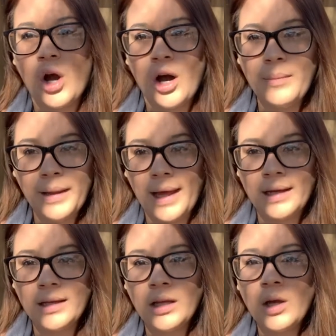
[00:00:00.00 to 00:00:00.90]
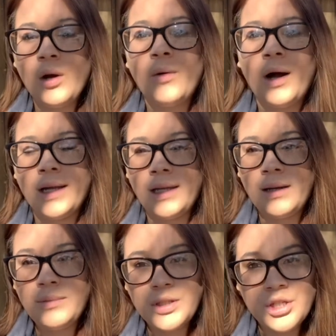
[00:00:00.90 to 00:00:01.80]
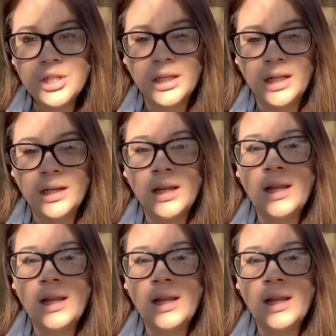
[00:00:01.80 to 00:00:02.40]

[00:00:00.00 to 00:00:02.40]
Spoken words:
all black walking up the street.